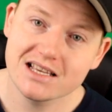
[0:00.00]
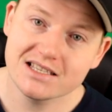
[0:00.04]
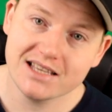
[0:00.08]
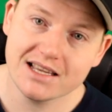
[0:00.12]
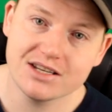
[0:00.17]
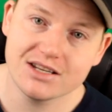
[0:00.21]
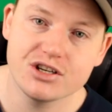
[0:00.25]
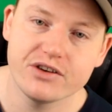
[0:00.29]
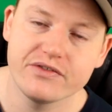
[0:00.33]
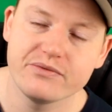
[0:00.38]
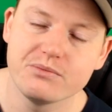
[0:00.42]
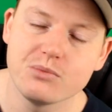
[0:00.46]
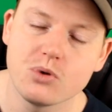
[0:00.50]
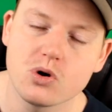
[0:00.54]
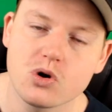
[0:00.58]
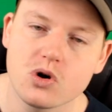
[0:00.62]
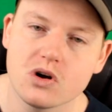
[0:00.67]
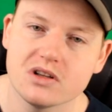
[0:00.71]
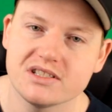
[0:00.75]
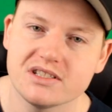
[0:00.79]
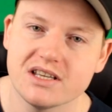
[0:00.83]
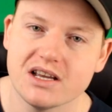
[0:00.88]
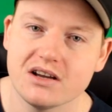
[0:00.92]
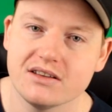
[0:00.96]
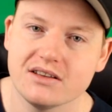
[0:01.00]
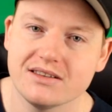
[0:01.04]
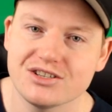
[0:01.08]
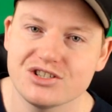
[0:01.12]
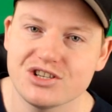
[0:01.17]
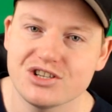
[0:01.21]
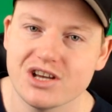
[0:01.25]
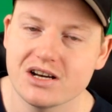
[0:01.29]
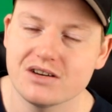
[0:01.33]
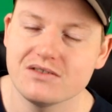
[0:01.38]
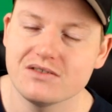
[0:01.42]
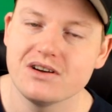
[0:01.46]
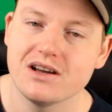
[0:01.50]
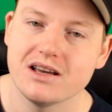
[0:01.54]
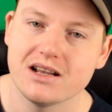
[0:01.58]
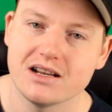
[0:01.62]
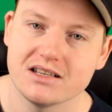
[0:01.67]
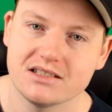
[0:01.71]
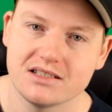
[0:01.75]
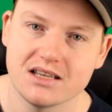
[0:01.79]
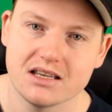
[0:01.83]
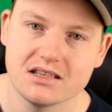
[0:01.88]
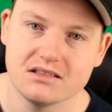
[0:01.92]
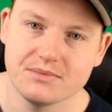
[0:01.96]
Stay tuned for more content on the channel.
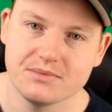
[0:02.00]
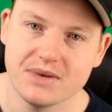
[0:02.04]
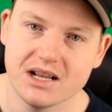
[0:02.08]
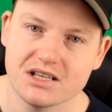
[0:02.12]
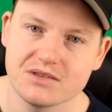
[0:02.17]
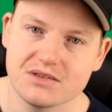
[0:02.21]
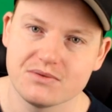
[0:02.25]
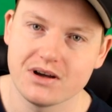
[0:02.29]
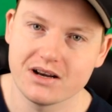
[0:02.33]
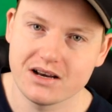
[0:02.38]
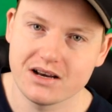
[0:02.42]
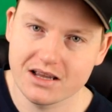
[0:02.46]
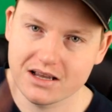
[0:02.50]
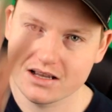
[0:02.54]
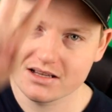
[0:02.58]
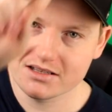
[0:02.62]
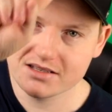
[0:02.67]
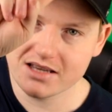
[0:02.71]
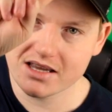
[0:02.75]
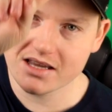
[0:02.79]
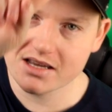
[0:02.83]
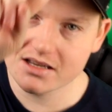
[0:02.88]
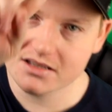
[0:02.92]
Let's see you in the next one. See